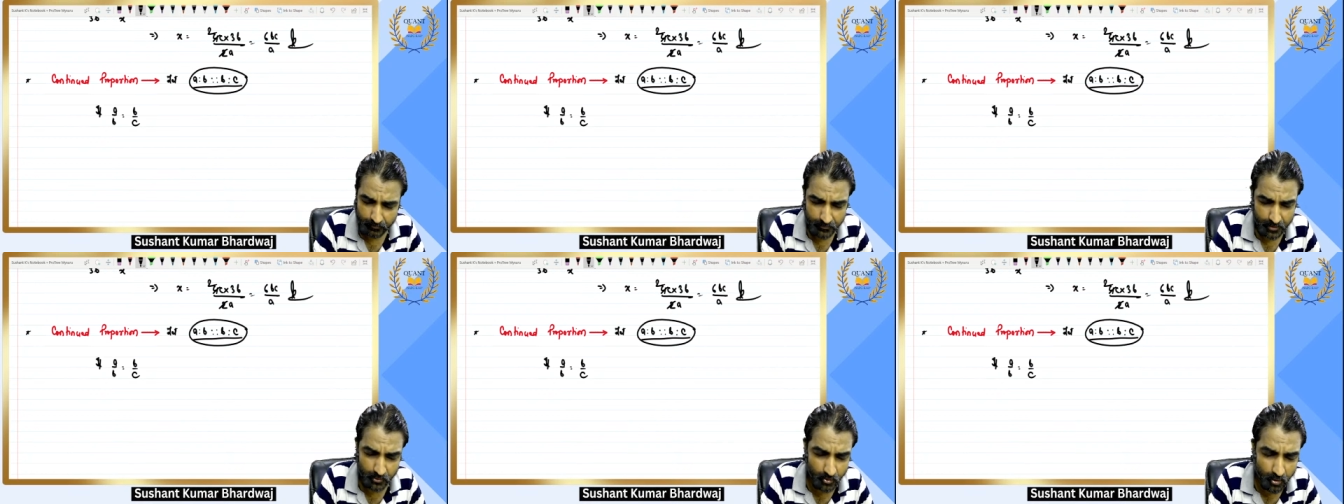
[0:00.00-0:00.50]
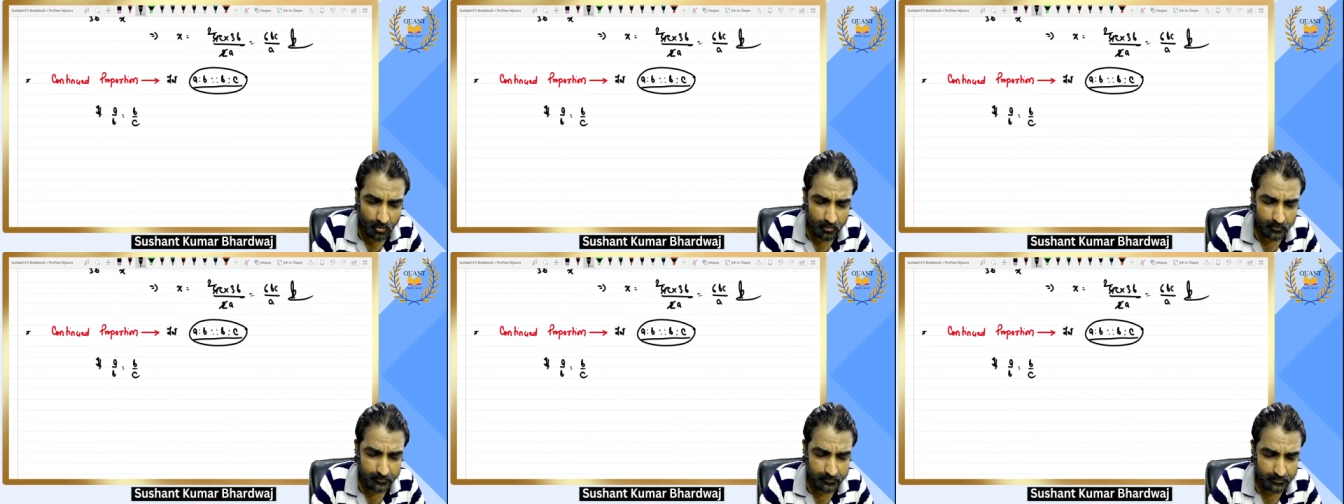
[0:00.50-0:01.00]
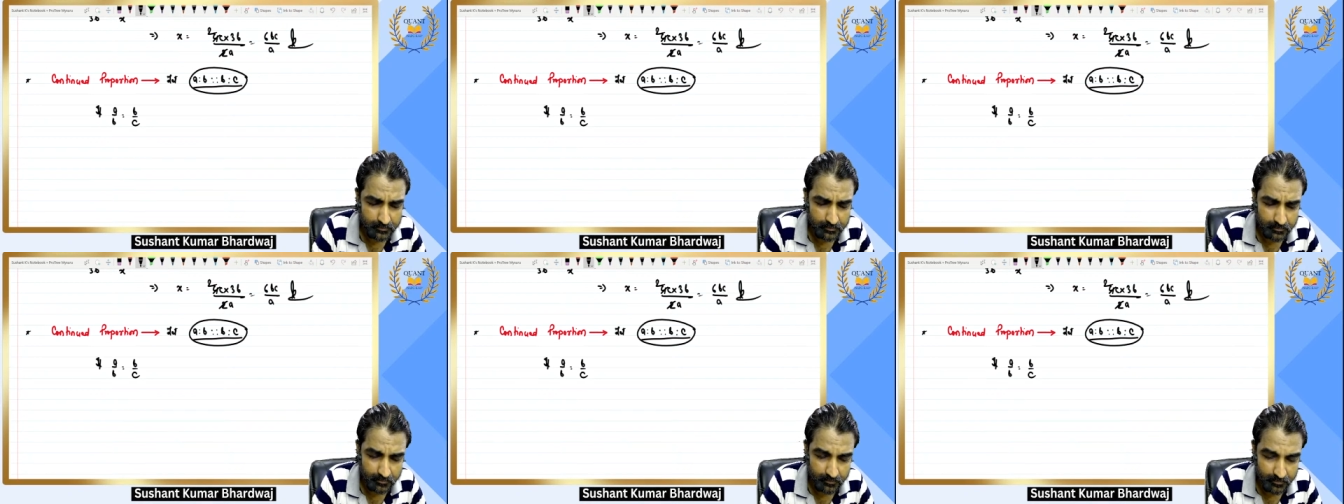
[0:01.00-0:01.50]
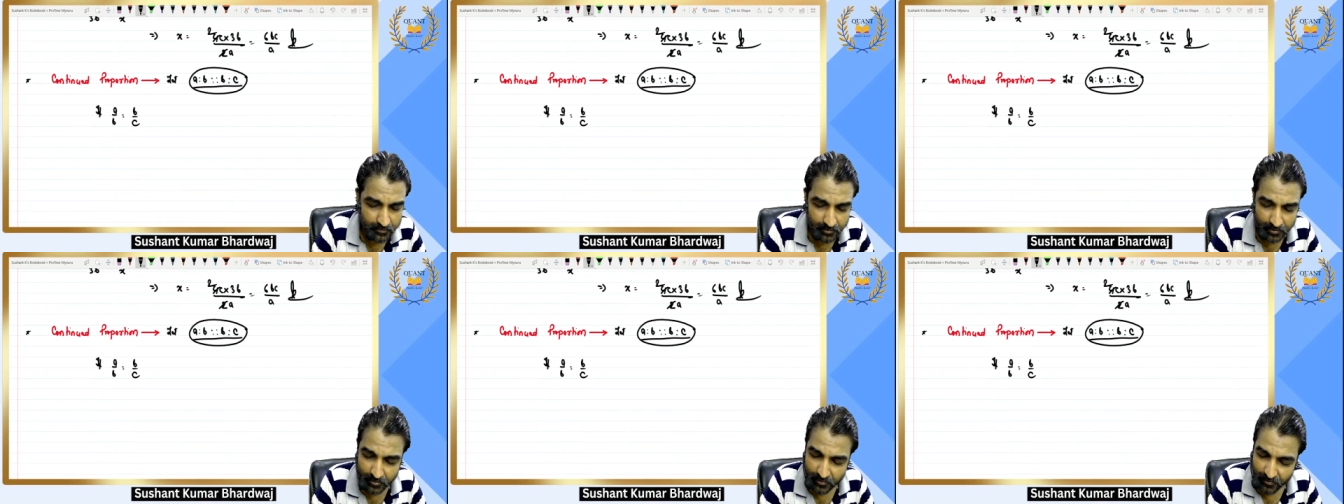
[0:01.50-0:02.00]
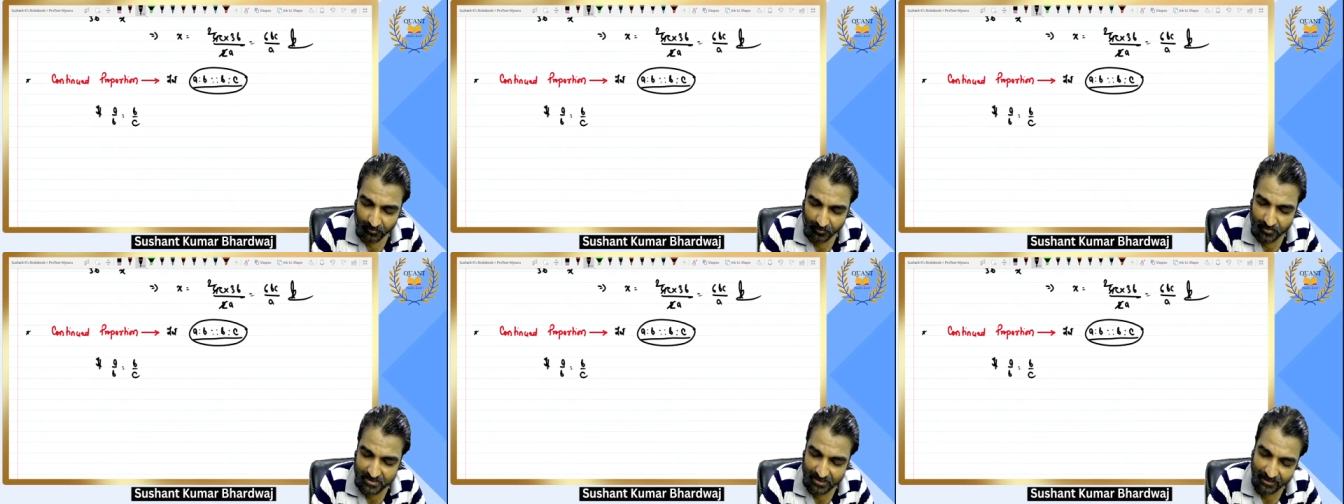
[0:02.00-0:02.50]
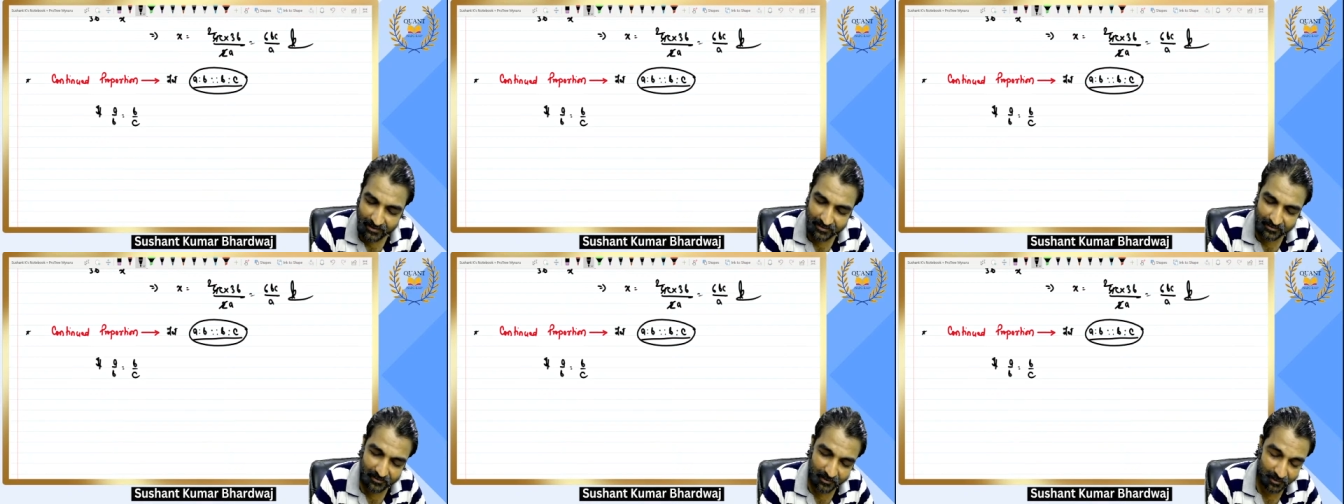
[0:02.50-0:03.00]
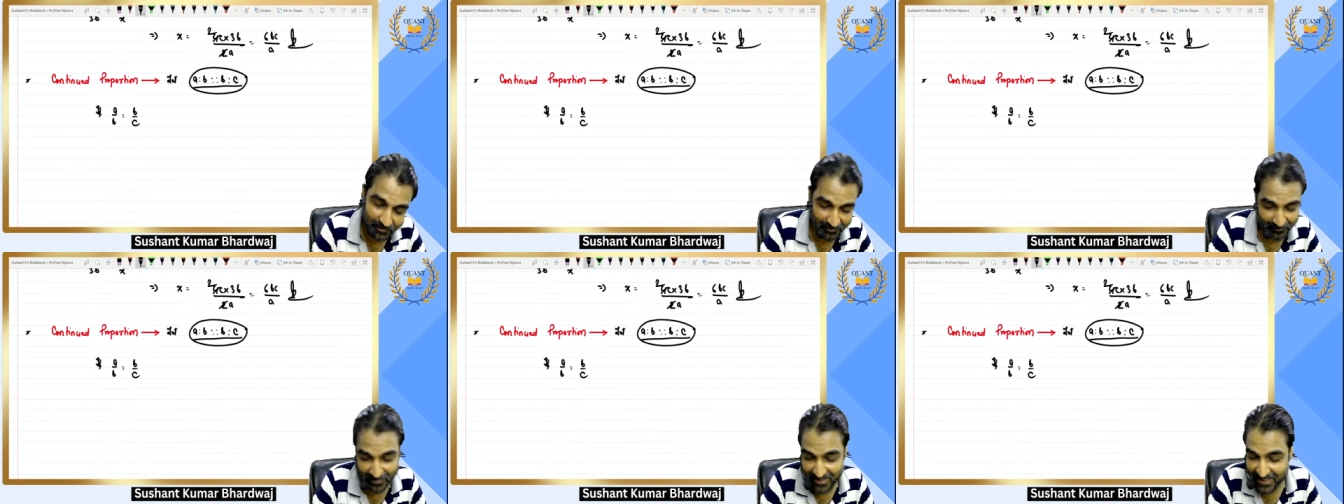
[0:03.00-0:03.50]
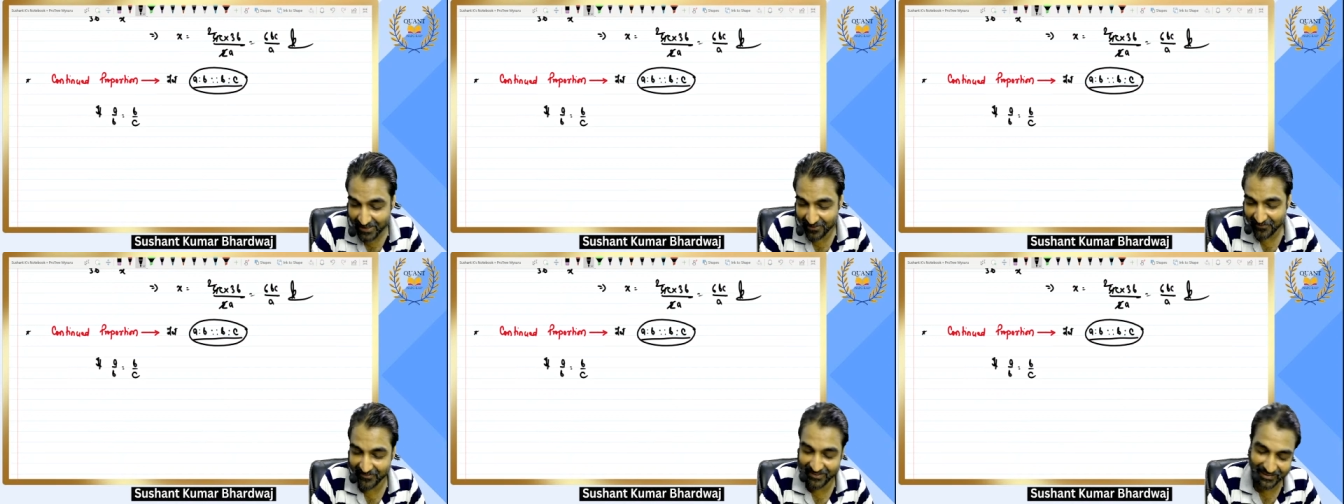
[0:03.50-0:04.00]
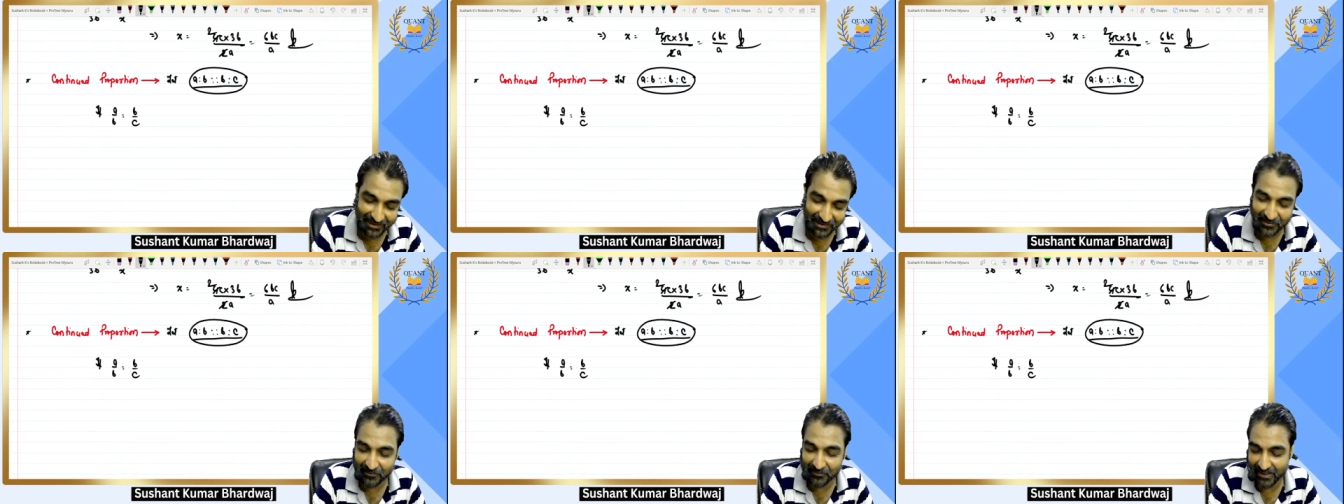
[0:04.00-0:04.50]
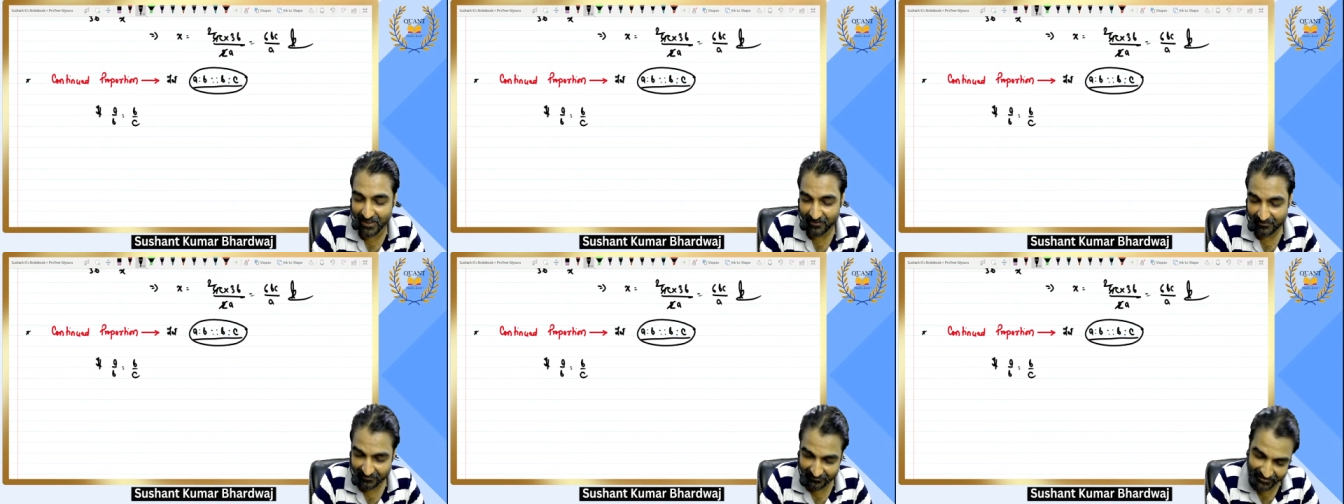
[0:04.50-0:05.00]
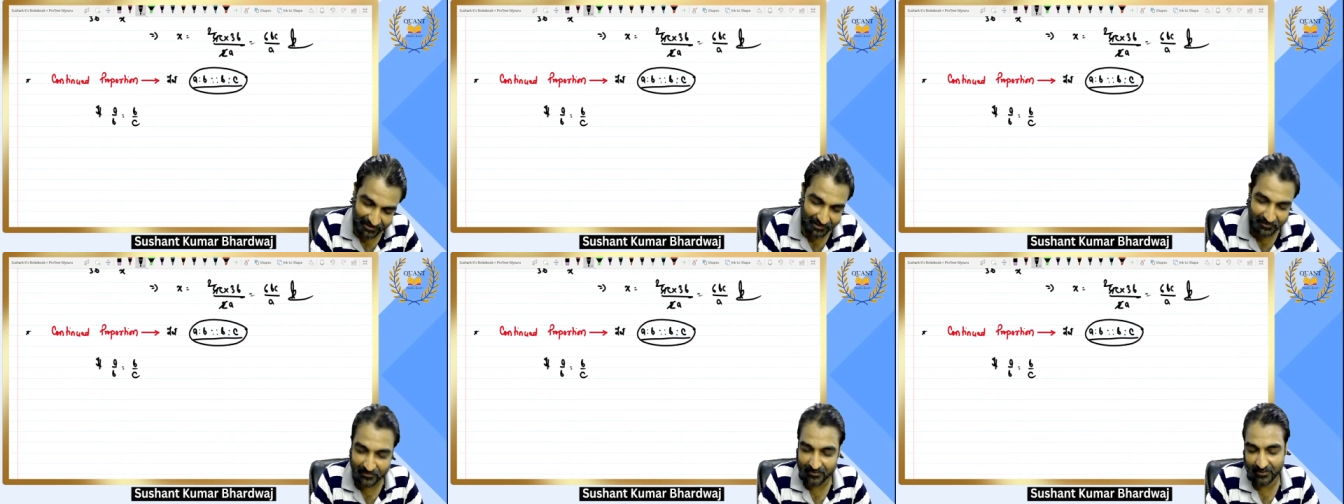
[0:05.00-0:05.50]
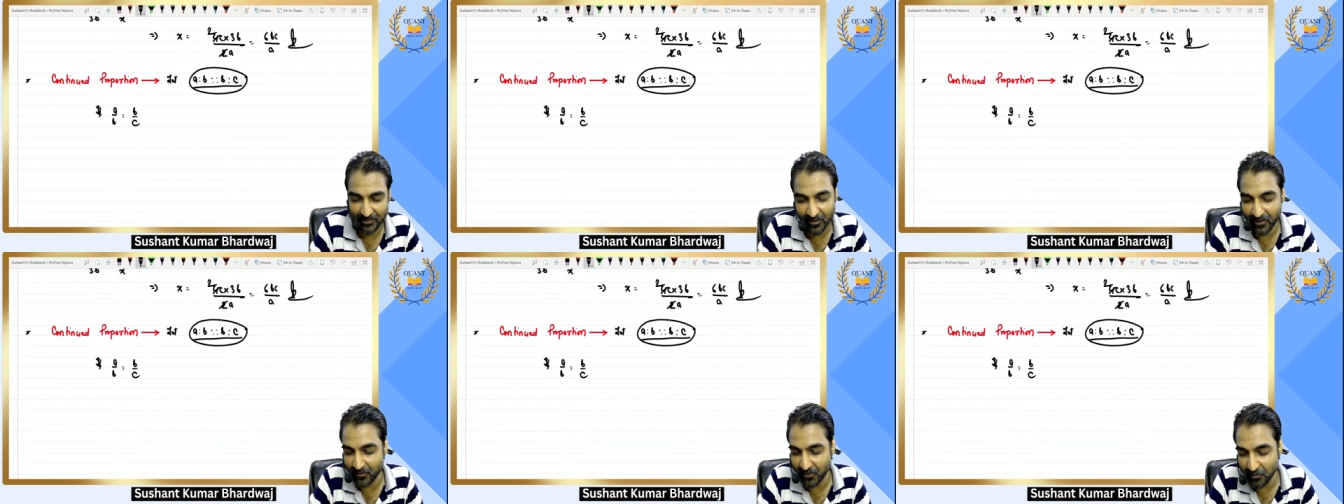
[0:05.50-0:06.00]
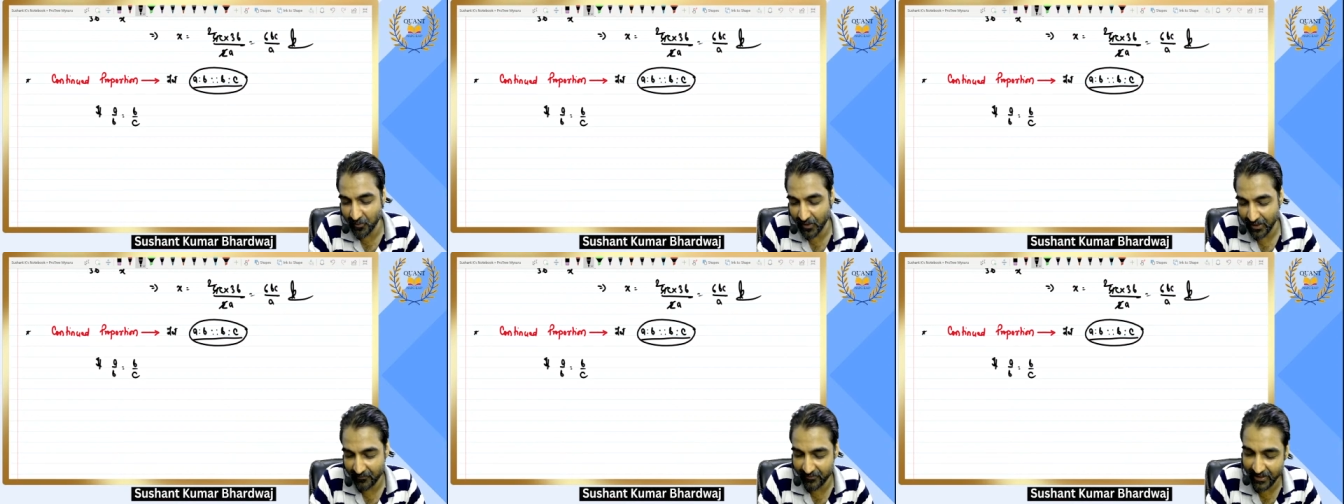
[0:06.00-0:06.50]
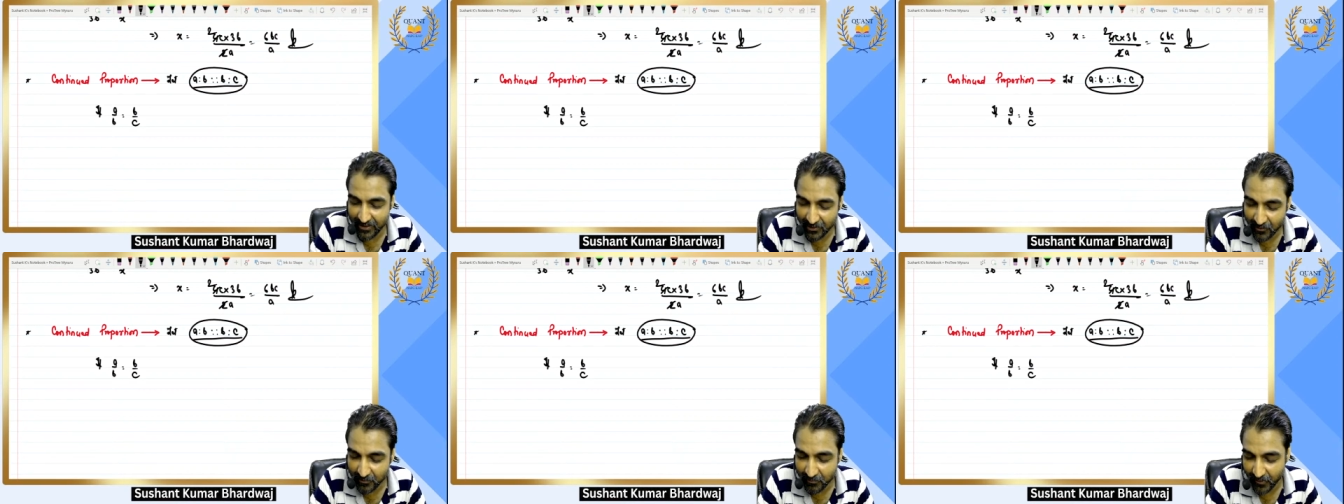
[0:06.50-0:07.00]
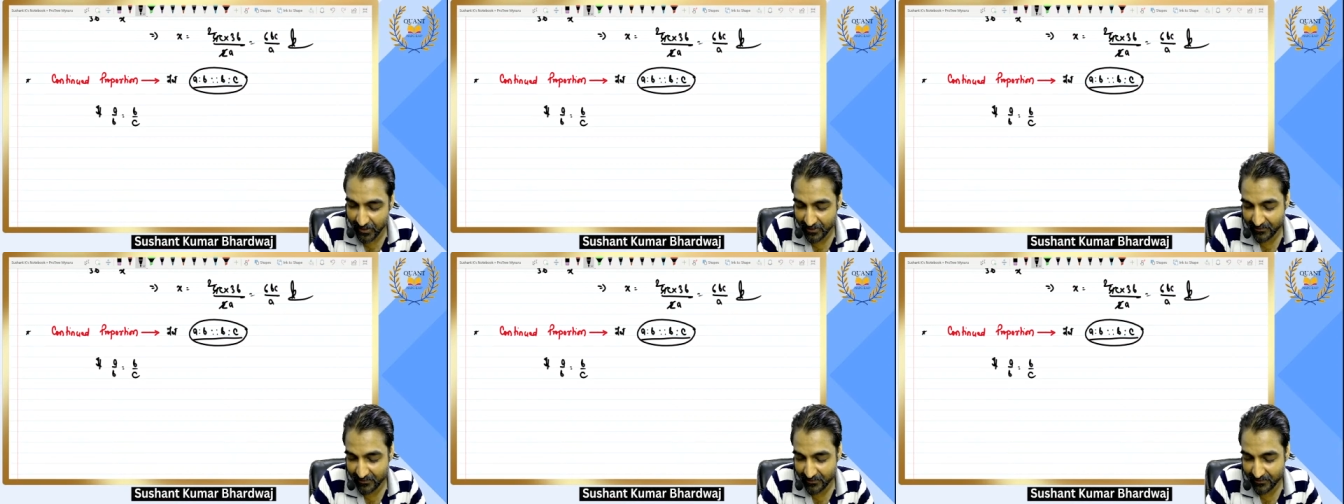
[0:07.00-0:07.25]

No? Oh, Sayed, present. Very good, beta. Very good. You are good boy. Very good boy.